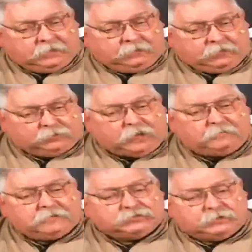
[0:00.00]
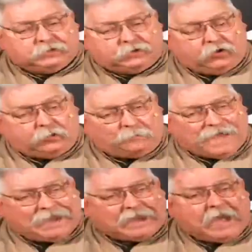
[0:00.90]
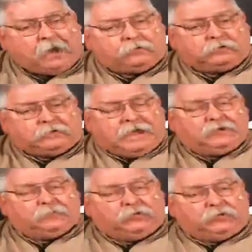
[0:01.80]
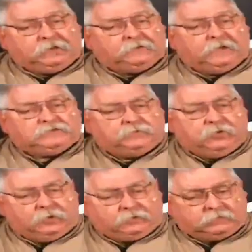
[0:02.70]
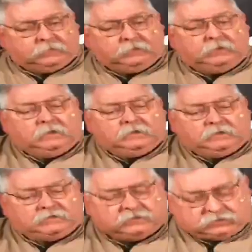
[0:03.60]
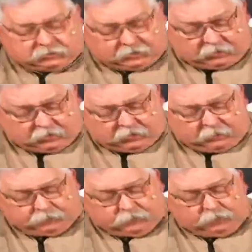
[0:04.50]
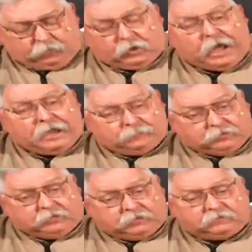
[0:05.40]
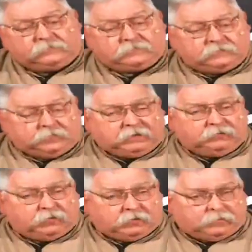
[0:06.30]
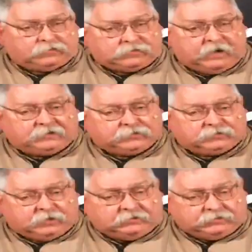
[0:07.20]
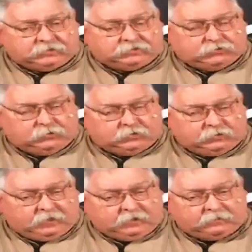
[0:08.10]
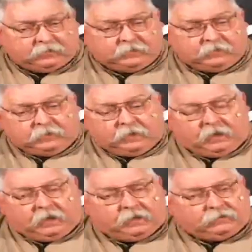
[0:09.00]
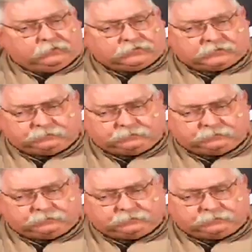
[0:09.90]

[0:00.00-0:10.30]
Well, the problem is when you go to back out, now you're pulling things apart. This is what I believe to be one of the most dangerous things you can do on a lathe. I've